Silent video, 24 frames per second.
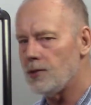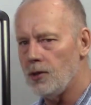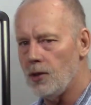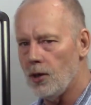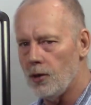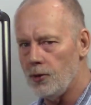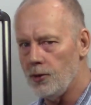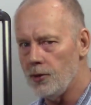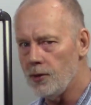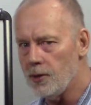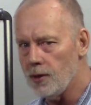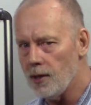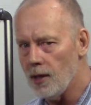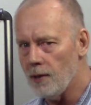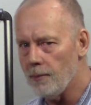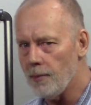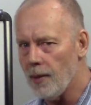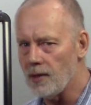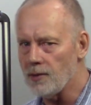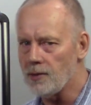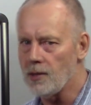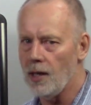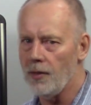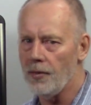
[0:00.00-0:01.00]
you know, you can get
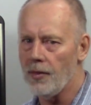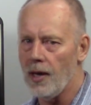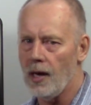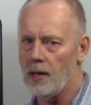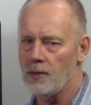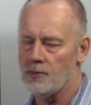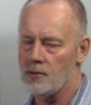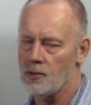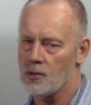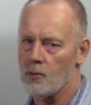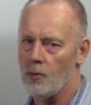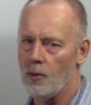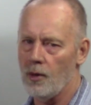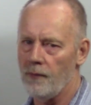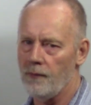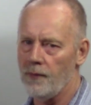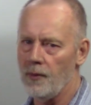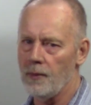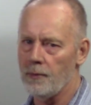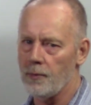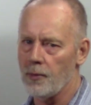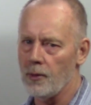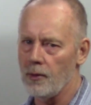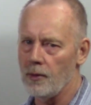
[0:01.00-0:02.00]
about 10,000 square
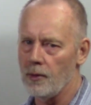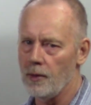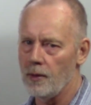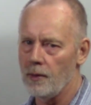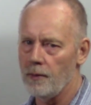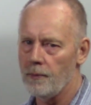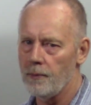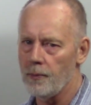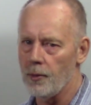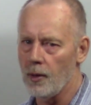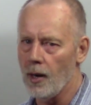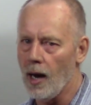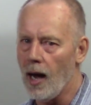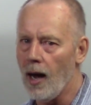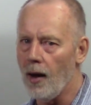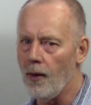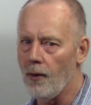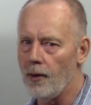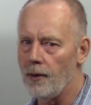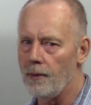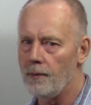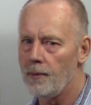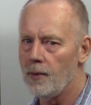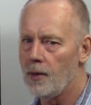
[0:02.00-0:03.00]
feet per, per
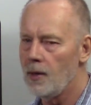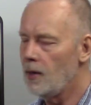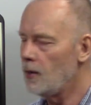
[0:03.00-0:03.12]
hour.